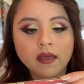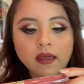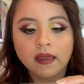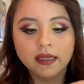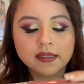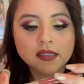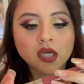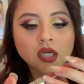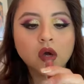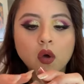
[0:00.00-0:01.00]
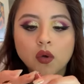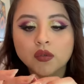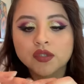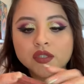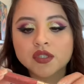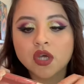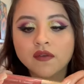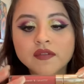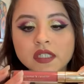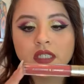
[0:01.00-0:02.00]
and it's called
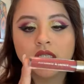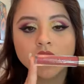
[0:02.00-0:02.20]
Softy.